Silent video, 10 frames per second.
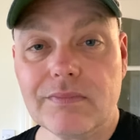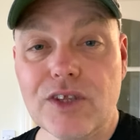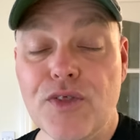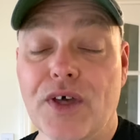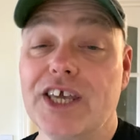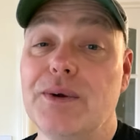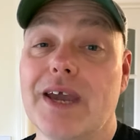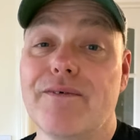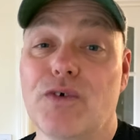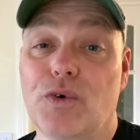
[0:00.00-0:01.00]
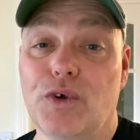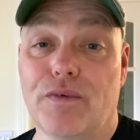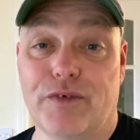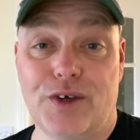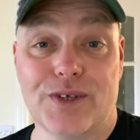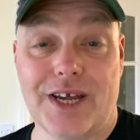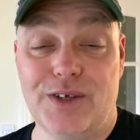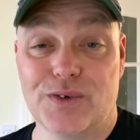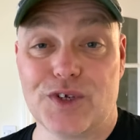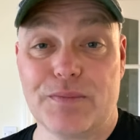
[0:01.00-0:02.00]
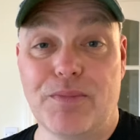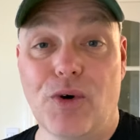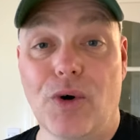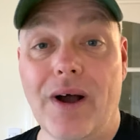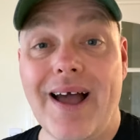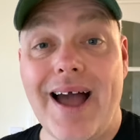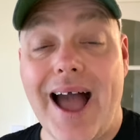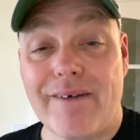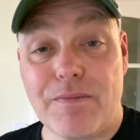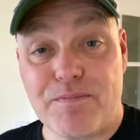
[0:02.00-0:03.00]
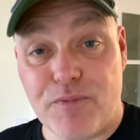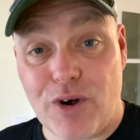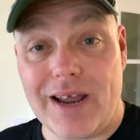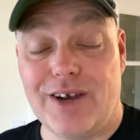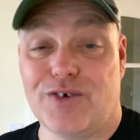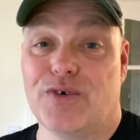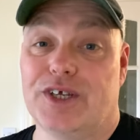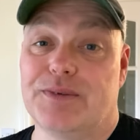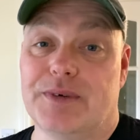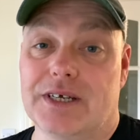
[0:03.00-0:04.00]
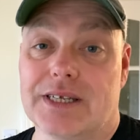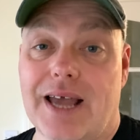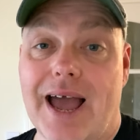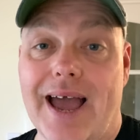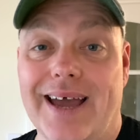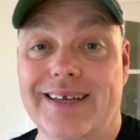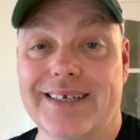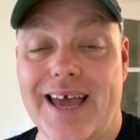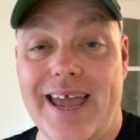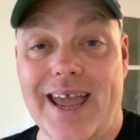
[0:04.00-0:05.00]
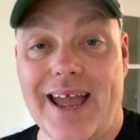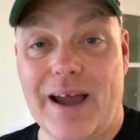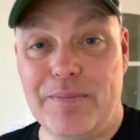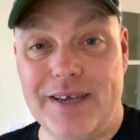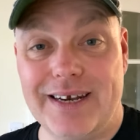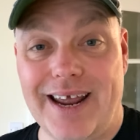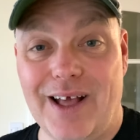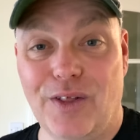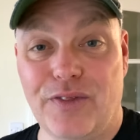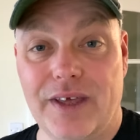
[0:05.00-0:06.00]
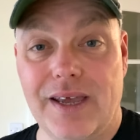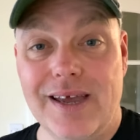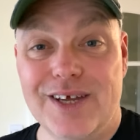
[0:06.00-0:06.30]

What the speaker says: thank you again for all your views and your support. Have a brilliant Christmas and a happy and healthy